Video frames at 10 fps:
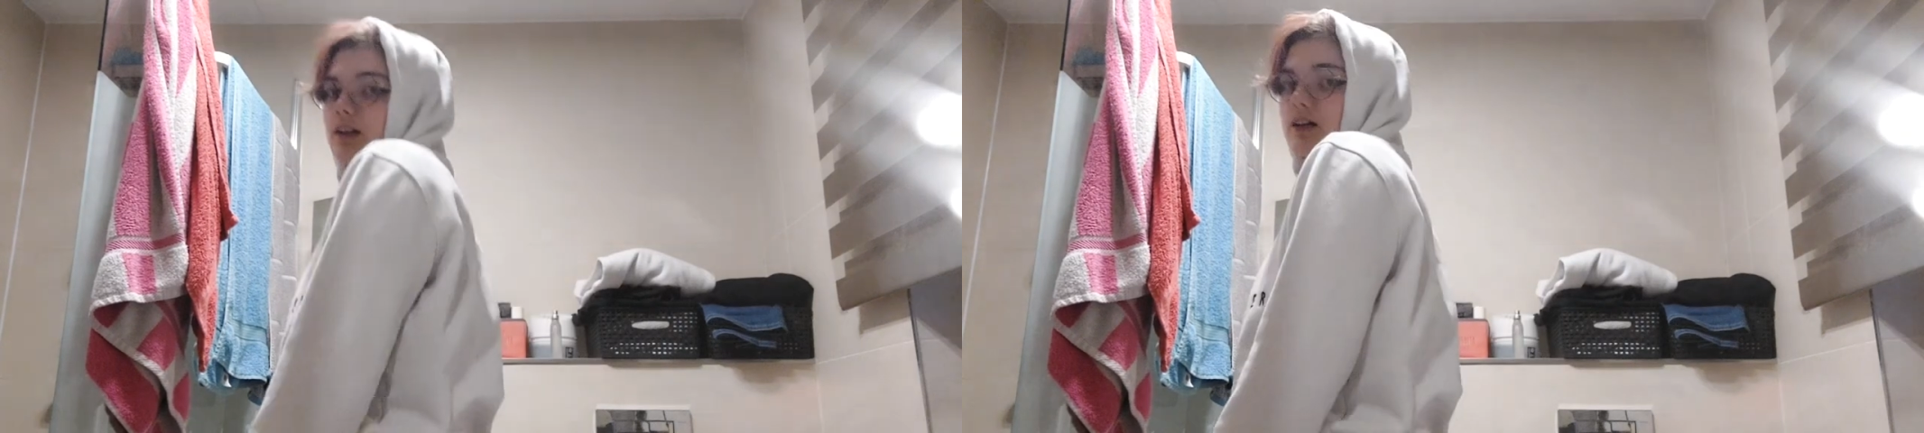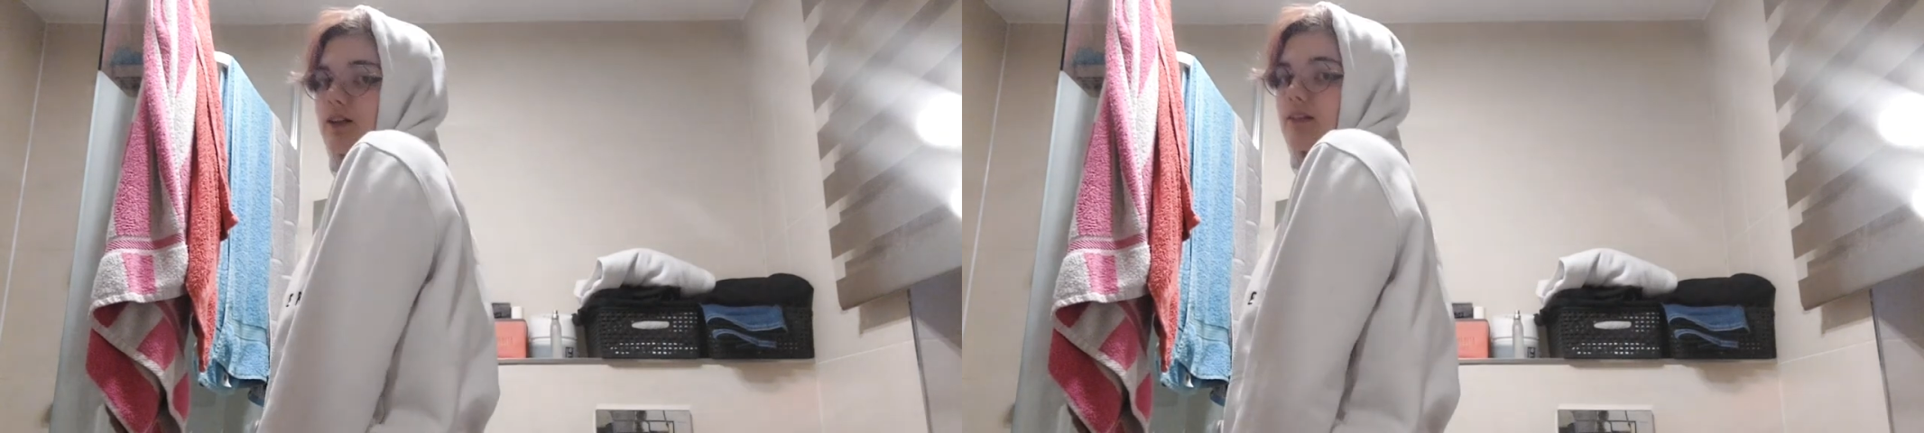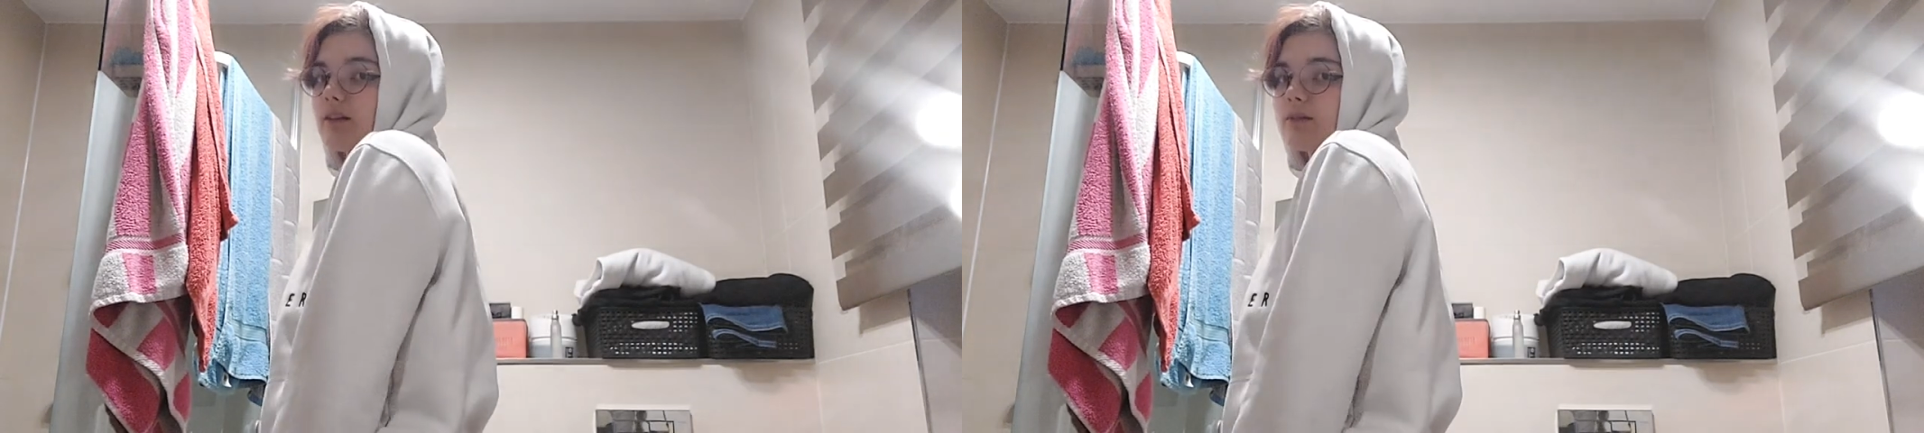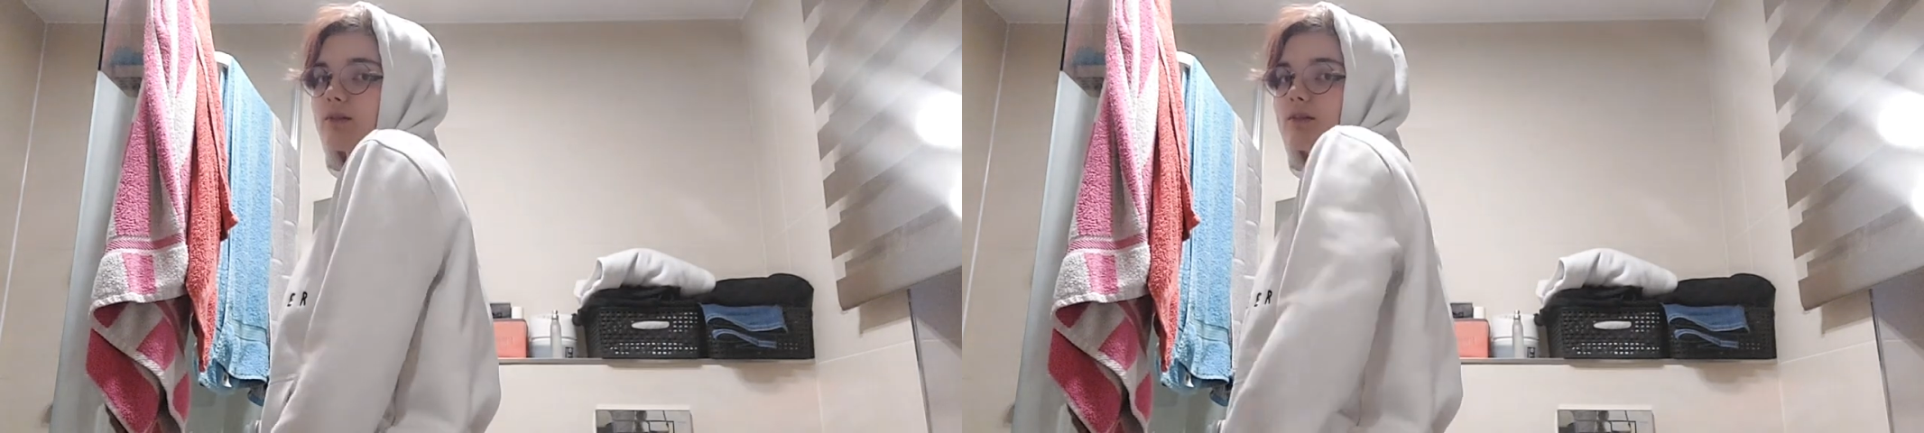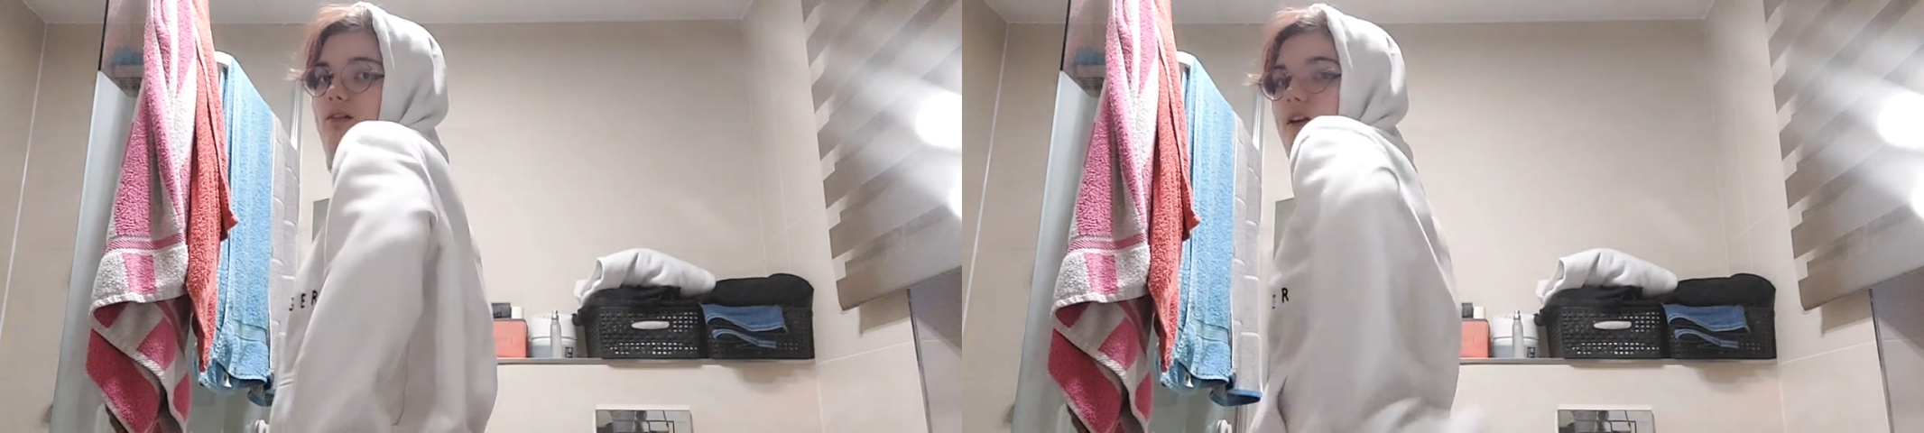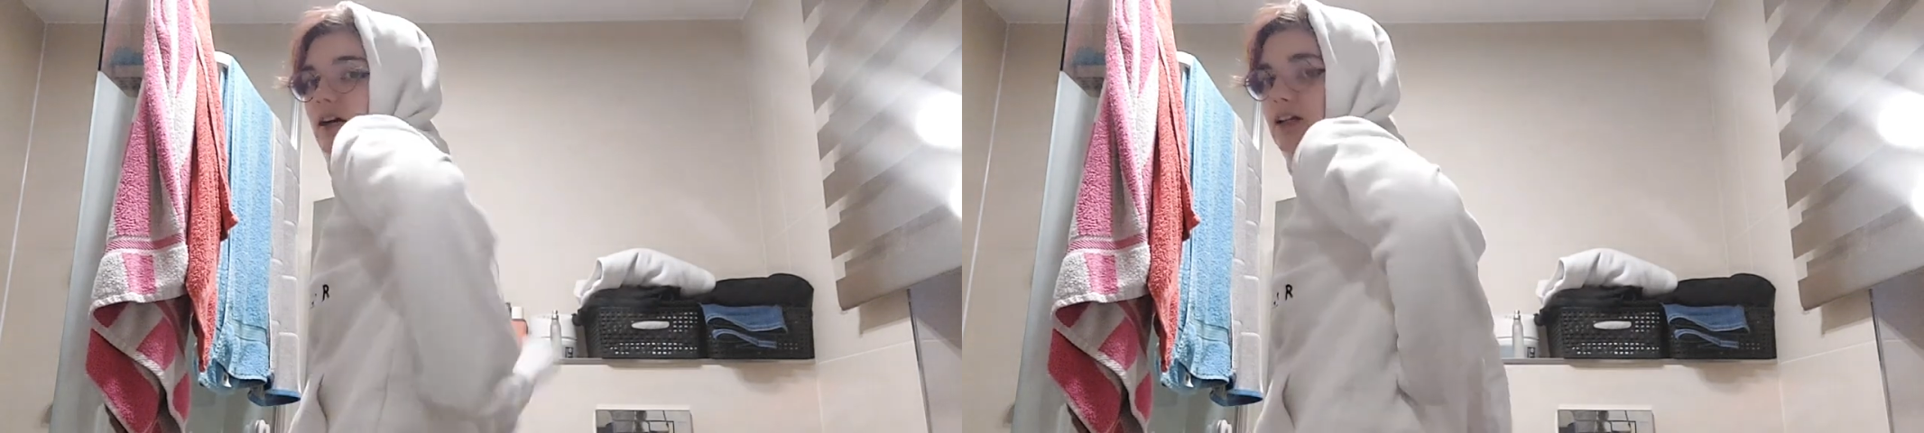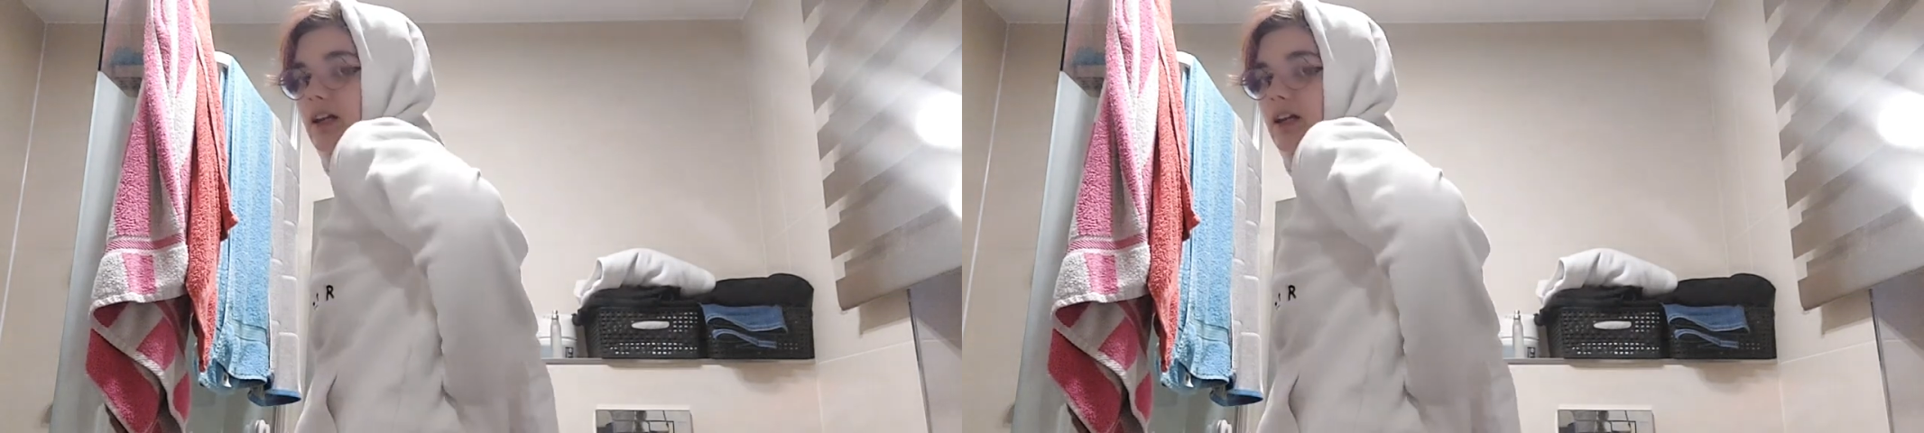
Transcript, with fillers: except like